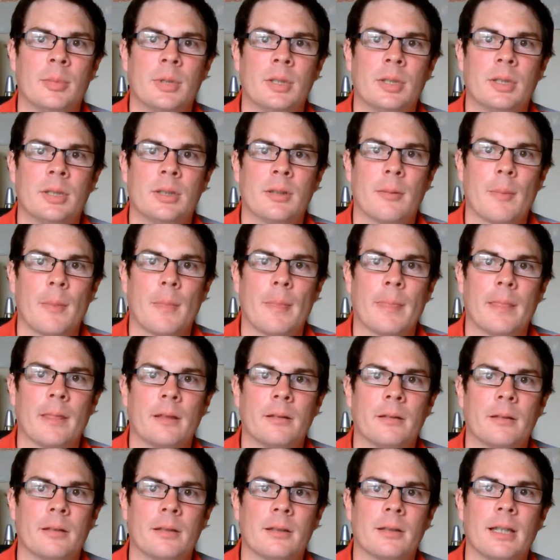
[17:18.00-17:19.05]
But
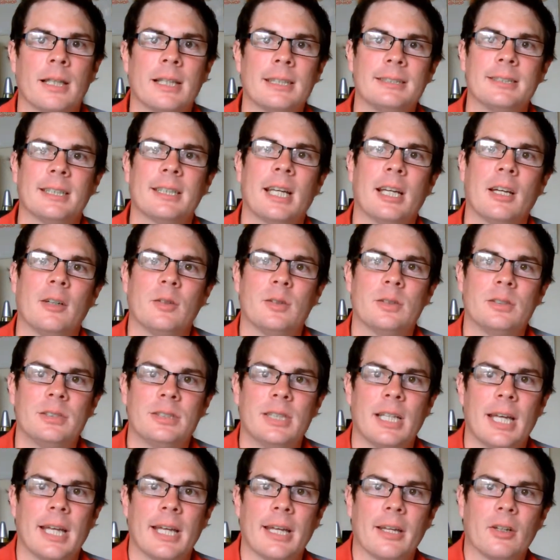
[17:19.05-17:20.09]
the last thing I would
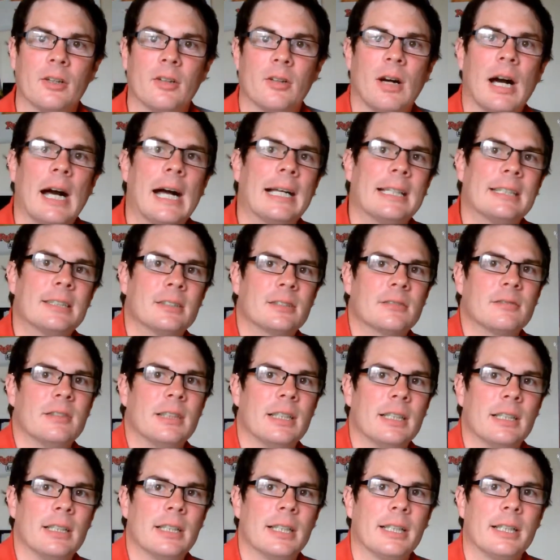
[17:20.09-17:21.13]
say or ask
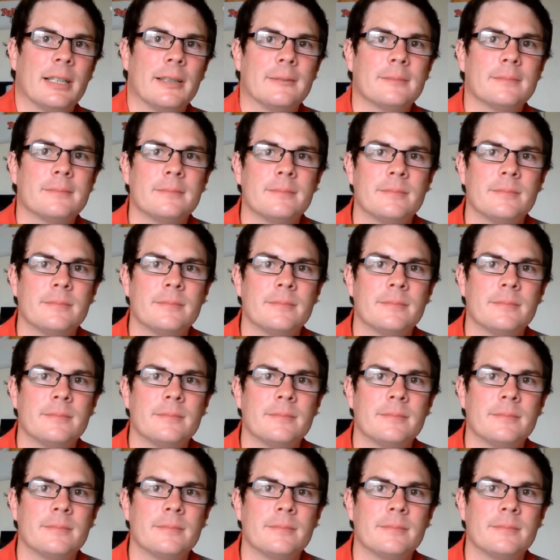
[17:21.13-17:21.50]
really